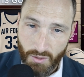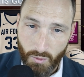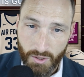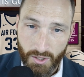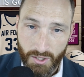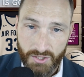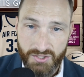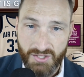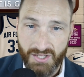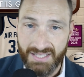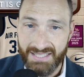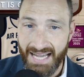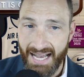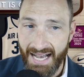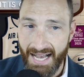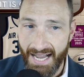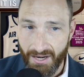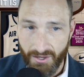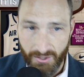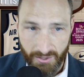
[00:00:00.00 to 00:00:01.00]
works
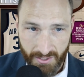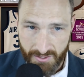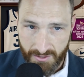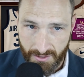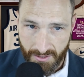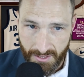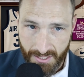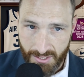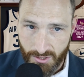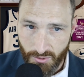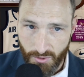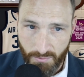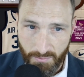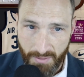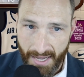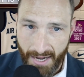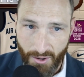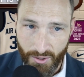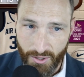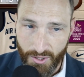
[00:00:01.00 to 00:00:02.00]
tirelessly to
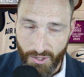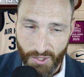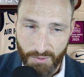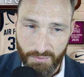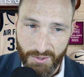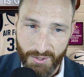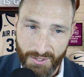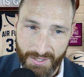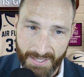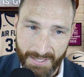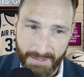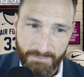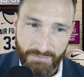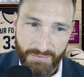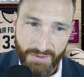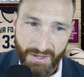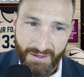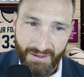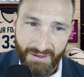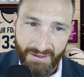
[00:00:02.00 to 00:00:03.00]
empower her community.
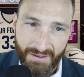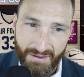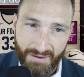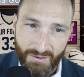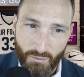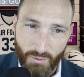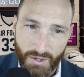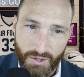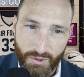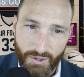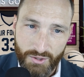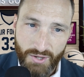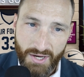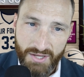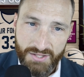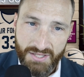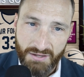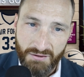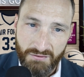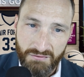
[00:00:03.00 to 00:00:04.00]
Whether
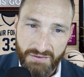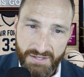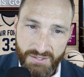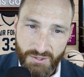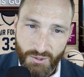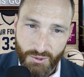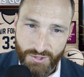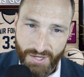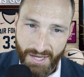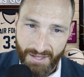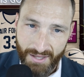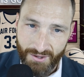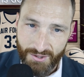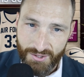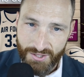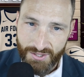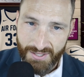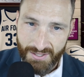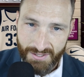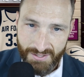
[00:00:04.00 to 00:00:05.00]
addressing fiscal
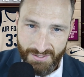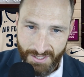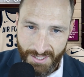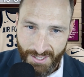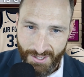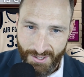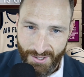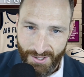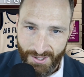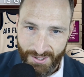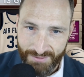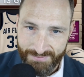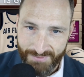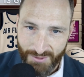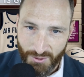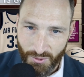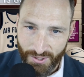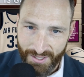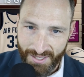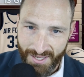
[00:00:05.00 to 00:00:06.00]
challenges at City Hall
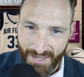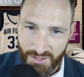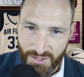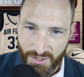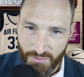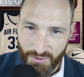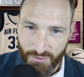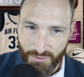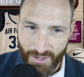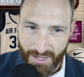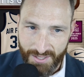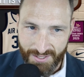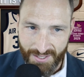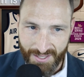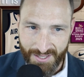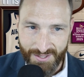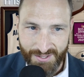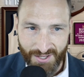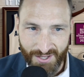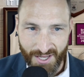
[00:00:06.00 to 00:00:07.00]
or engaging with
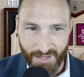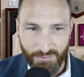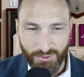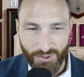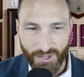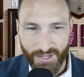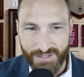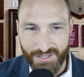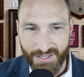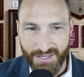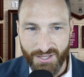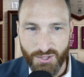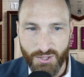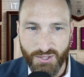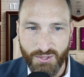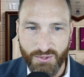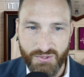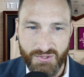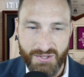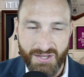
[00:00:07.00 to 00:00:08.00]
residents on pressing
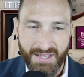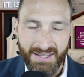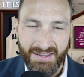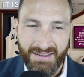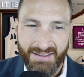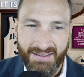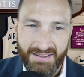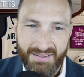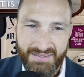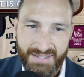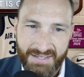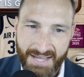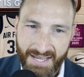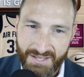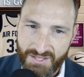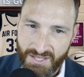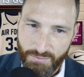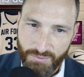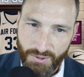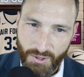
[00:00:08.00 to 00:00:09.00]
issues,
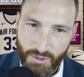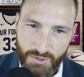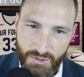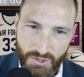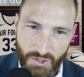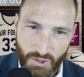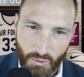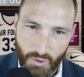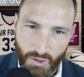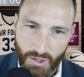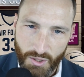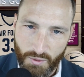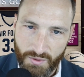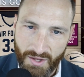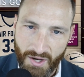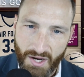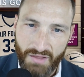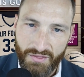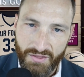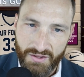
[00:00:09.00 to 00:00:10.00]
Tenessa approaches her work with
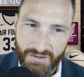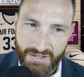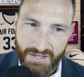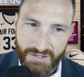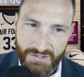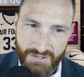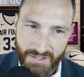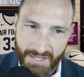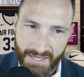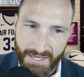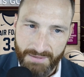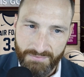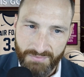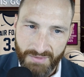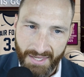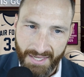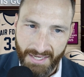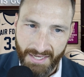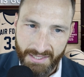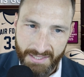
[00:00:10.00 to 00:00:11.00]
authenticity
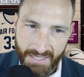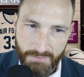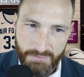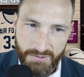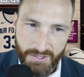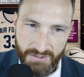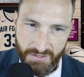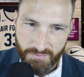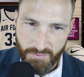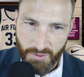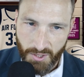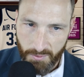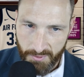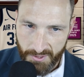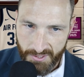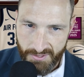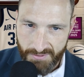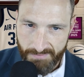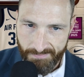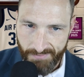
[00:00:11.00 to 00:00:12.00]
and a deep sense of
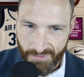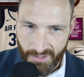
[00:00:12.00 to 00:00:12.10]
purpose.